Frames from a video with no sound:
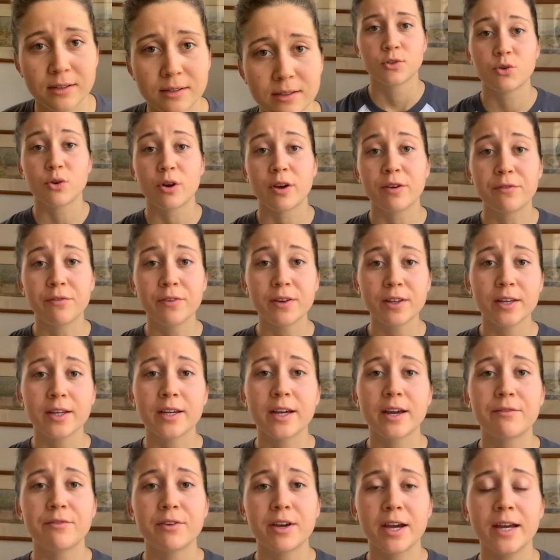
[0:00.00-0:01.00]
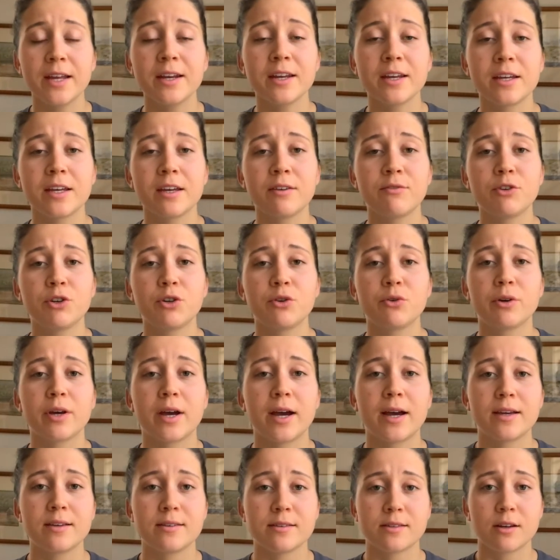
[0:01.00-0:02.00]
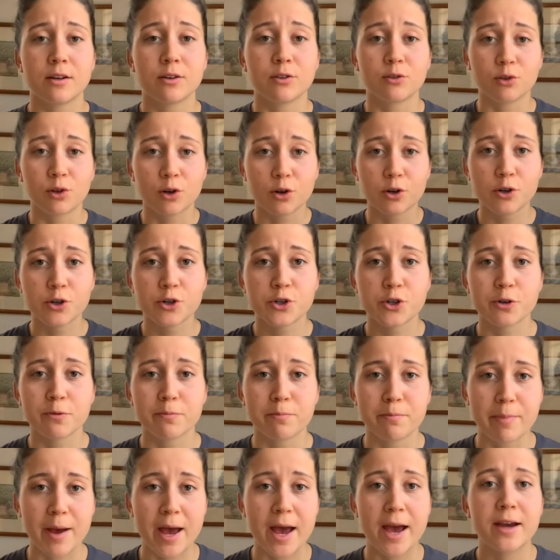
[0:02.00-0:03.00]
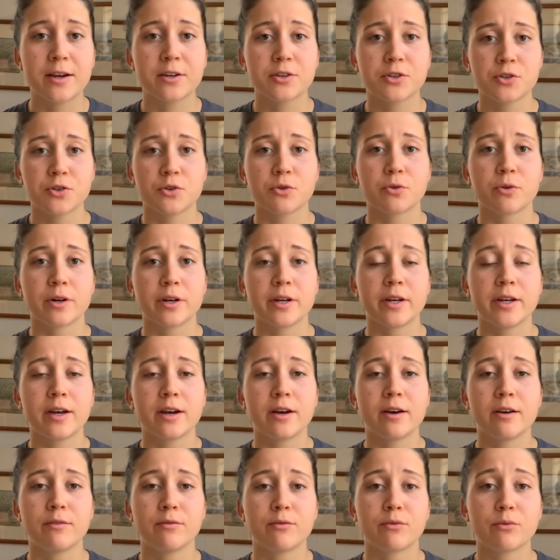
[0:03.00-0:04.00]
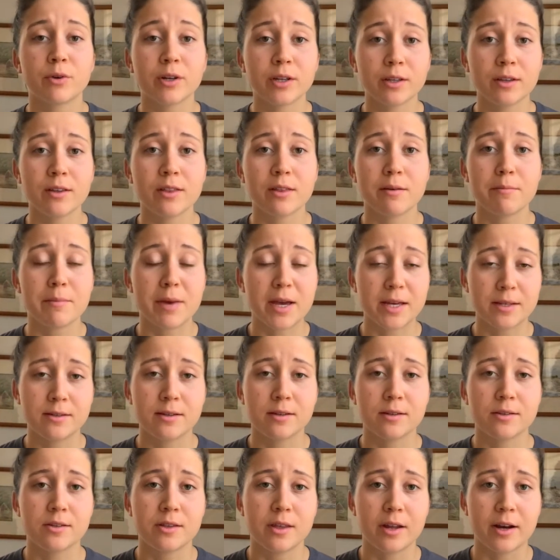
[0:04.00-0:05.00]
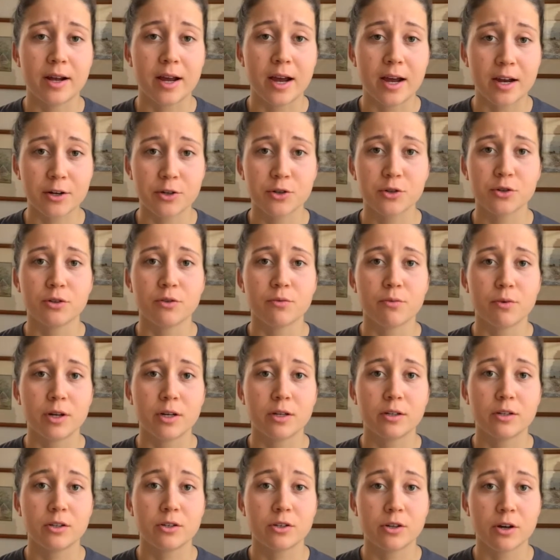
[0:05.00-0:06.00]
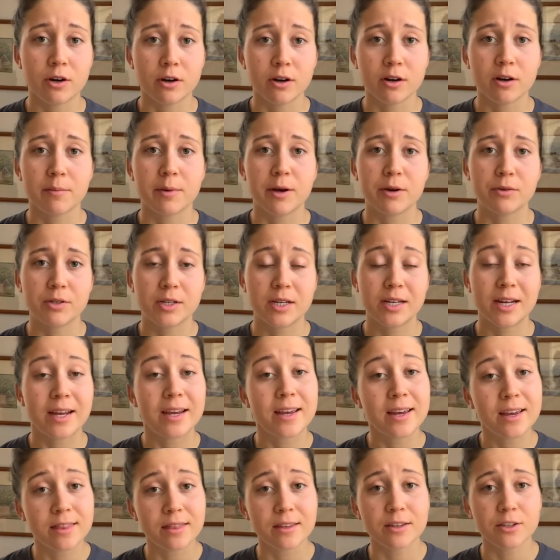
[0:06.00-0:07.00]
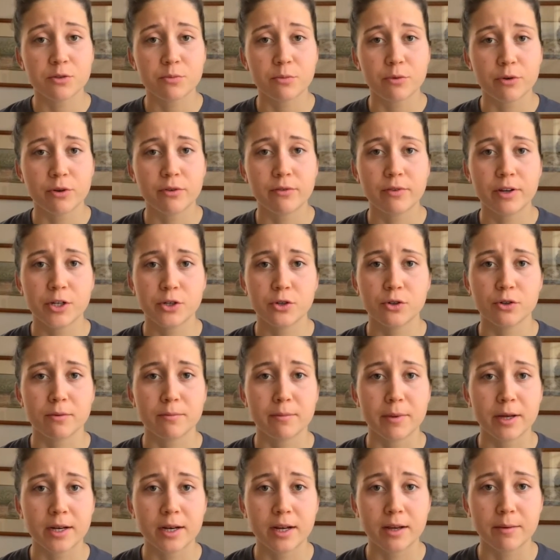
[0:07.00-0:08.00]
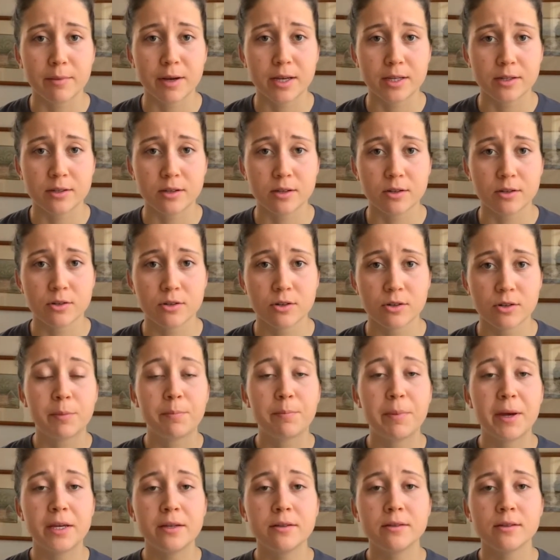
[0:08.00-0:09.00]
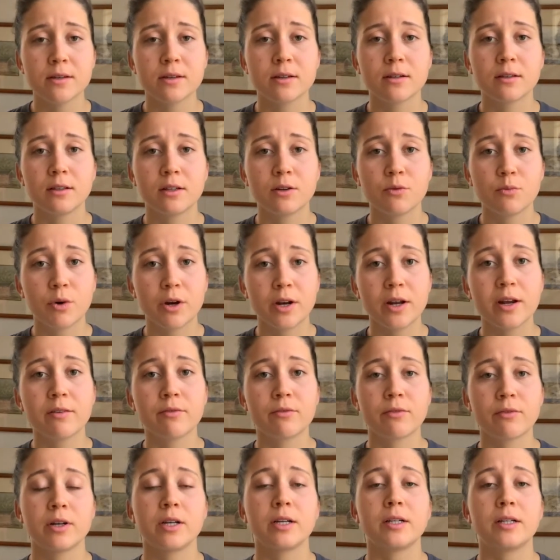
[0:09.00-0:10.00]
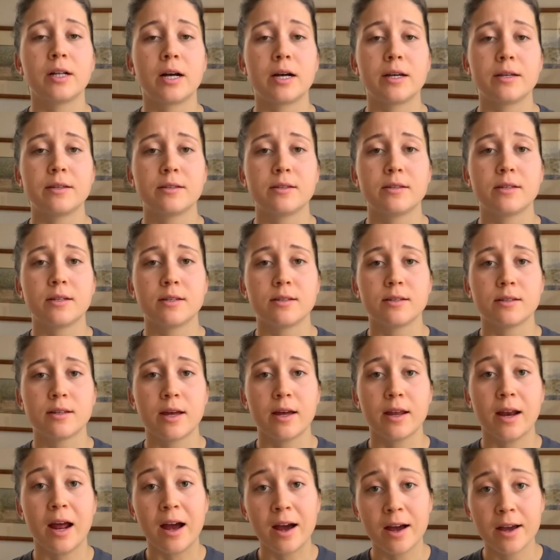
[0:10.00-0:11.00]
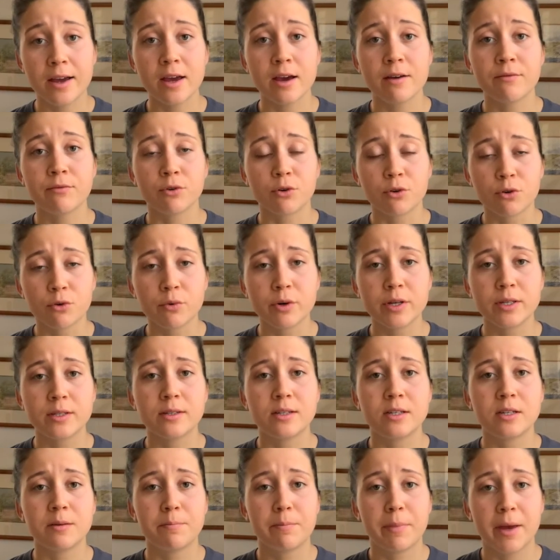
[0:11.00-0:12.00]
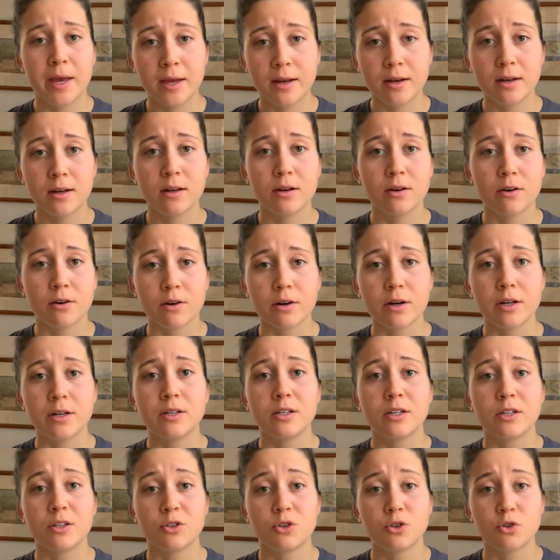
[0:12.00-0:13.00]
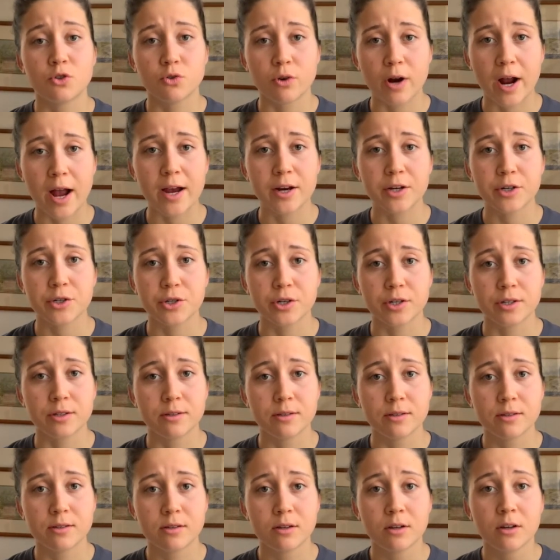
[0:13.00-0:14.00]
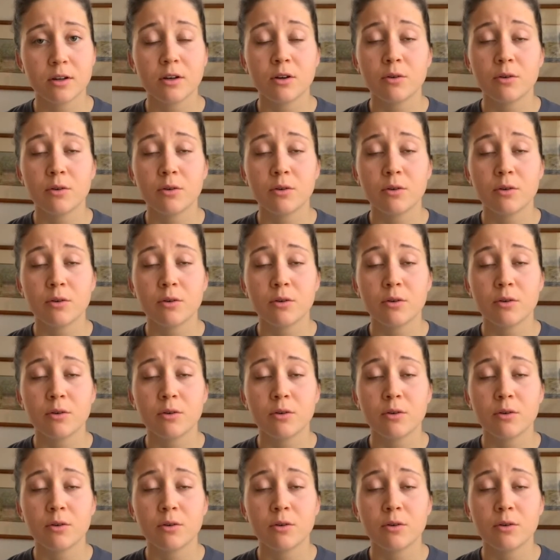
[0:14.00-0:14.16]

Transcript: So I feel like I've kind of given you guys a larger backstory of really the message that I actually wanted to talk about today in this Motivational Monday message. But basically what I've realized is that I have always depended on distractions.